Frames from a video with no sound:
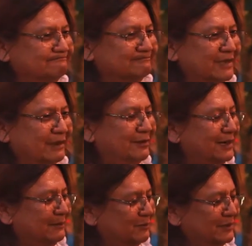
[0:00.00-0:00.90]
I really
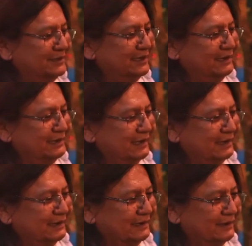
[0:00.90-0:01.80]
appreciate that,
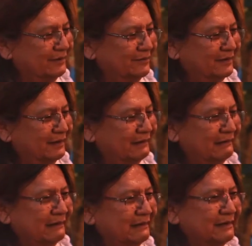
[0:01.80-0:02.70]
you know.
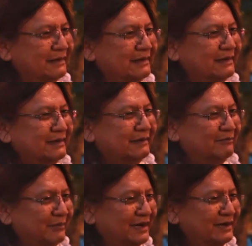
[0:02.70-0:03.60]

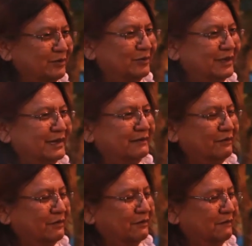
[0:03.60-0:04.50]
Men do get
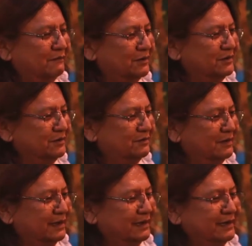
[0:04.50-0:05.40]
involved. There's no
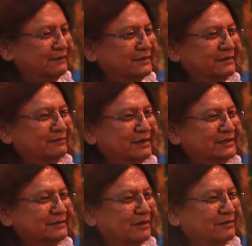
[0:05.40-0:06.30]
and, ifs, and buts
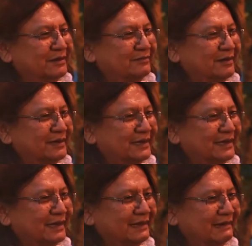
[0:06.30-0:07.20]
about it. But
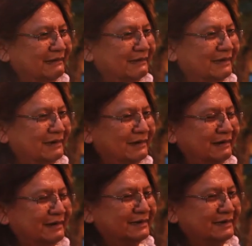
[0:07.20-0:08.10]
a lot
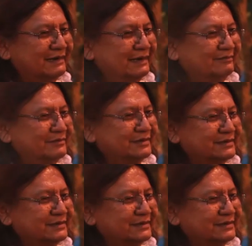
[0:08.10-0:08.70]
of times,